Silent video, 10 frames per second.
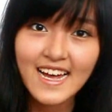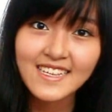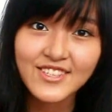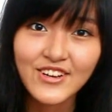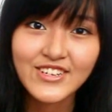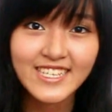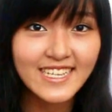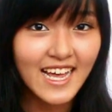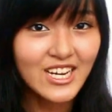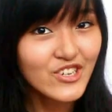guys, so this is
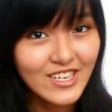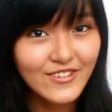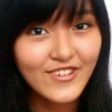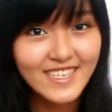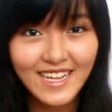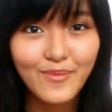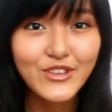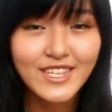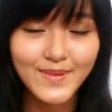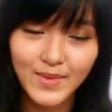actually the first time you
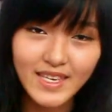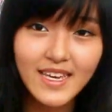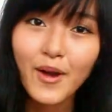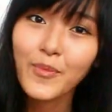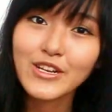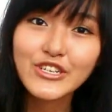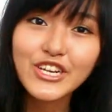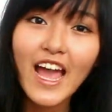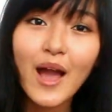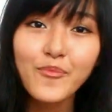see me, but
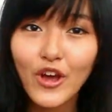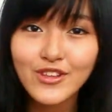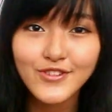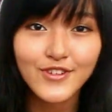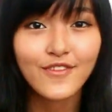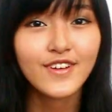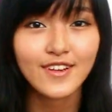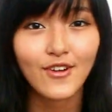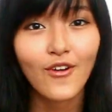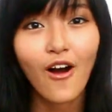today I'm going to do a
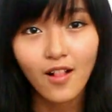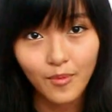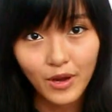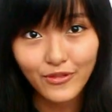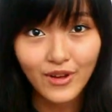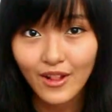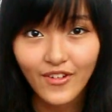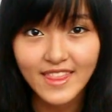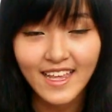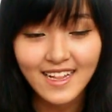video all about
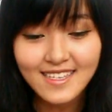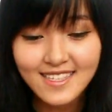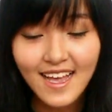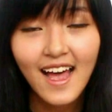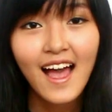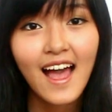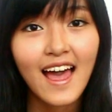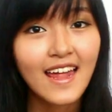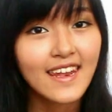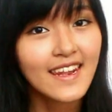velvet nails.
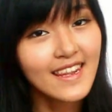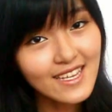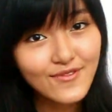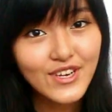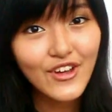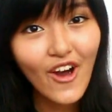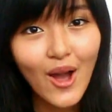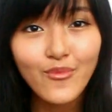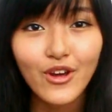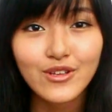And in this video,
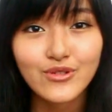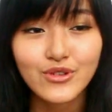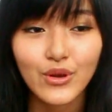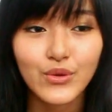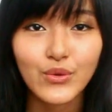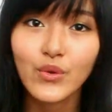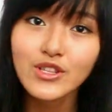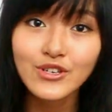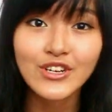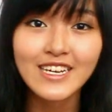I'm going to show you
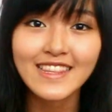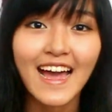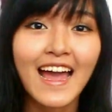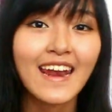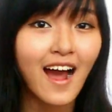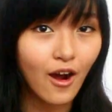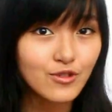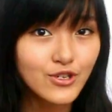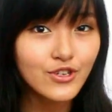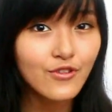what you need and how
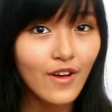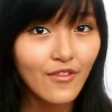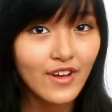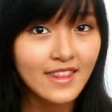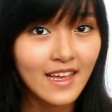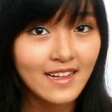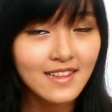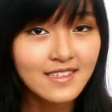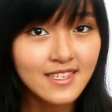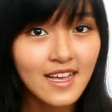to do the velvet
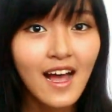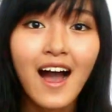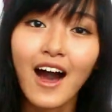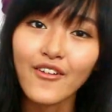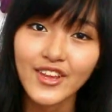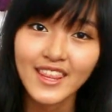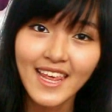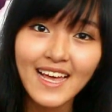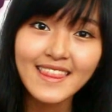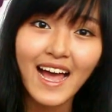nails. After
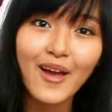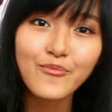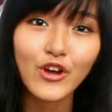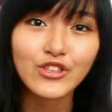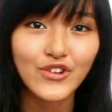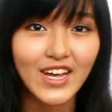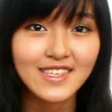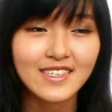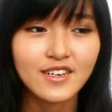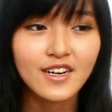that, I'm going to
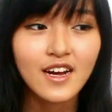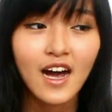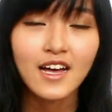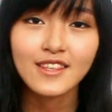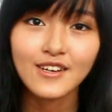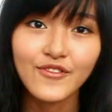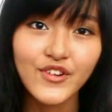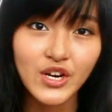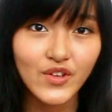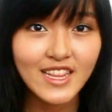answer the
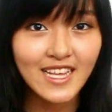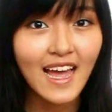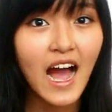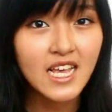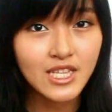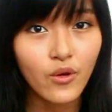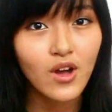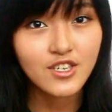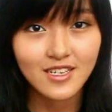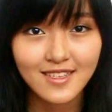frequently asked
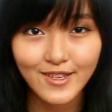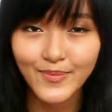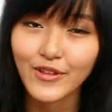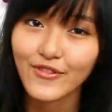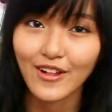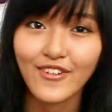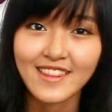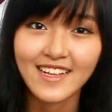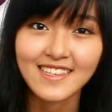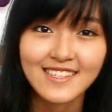questions about velvet
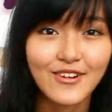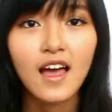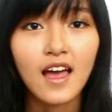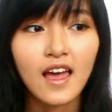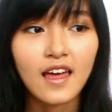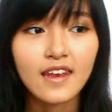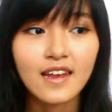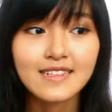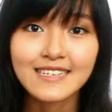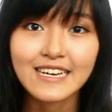nails. And
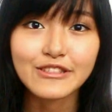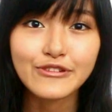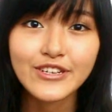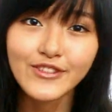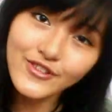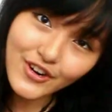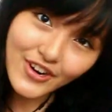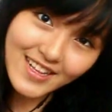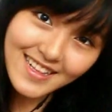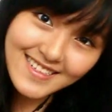let's get to the
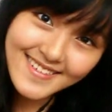tutorial.